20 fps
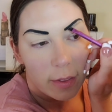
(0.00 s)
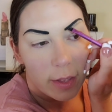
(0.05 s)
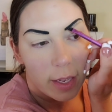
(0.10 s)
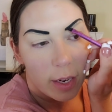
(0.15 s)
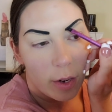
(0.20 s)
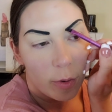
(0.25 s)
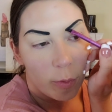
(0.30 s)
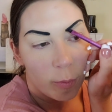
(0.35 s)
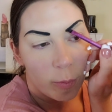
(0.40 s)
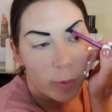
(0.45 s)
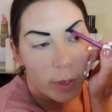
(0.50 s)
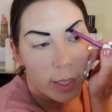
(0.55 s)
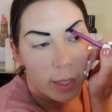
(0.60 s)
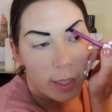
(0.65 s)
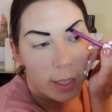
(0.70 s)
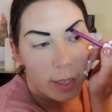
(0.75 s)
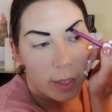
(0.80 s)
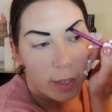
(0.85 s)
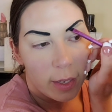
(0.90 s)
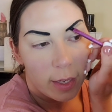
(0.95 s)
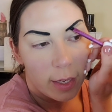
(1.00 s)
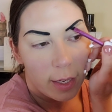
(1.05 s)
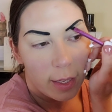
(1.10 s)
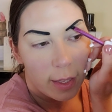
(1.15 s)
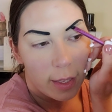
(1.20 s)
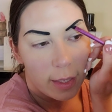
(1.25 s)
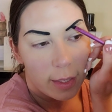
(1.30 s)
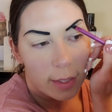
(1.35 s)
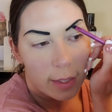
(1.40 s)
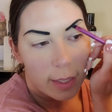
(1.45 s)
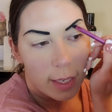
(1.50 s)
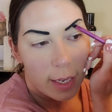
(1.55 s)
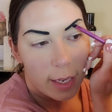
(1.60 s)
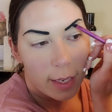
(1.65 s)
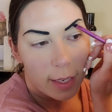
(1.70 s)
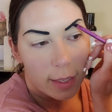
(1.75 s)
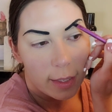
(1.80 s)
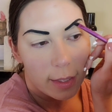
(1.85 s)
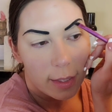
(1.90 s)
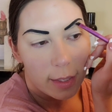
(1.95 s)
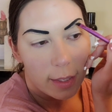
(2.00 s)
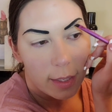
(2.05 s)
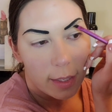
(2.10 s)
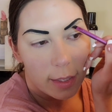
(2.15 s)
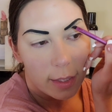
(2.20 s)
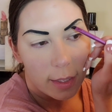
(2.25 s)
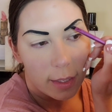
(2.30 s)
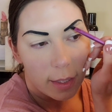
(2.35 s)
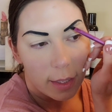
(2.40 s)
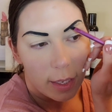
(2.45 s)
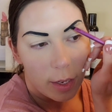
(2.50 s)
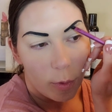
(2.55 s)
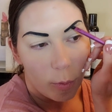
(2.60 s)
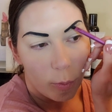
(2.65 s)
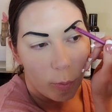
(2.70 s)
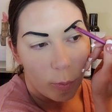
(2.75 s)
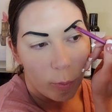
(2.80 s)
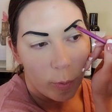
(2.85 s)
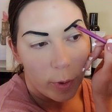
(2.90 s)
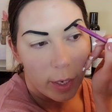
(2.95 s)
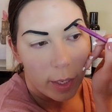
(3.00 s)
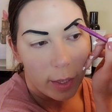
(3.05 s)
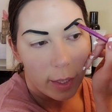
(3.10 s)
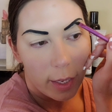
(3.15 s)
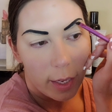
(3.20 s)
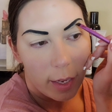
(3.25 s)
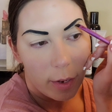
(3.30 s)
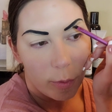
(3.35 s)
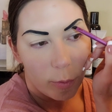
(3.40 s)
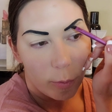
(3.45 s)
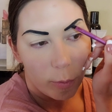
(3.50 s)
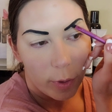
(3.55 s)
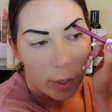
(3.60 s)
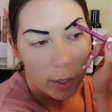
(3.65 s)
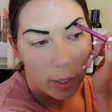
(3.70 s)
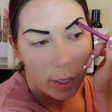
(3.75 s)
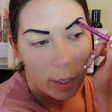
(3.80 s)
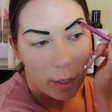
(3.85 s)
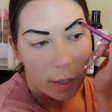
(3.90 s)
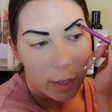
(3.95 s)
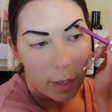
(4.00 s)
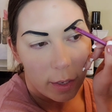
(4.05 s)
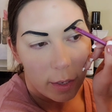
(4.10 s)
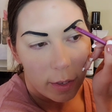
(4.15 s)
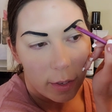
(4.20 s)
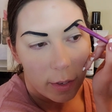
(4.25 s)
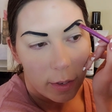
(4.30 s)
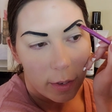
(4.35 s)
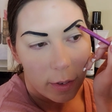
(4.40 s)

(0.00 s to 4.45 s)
They are really good, and they stay consistently really, really good.